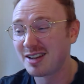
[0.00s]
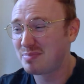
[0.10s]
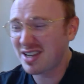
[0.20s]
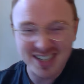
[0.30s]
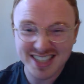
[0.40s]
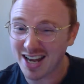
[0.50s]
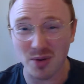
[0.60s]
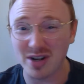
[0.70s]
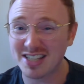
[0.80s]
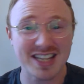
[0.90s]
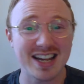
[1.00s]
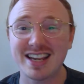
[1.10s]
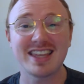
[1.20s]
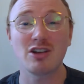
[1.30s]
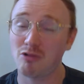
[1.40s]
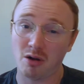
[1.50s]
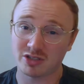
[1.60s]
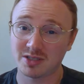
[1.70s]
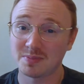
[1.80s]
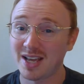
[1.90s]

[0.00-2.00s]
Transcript: because they don't want to see anything gross.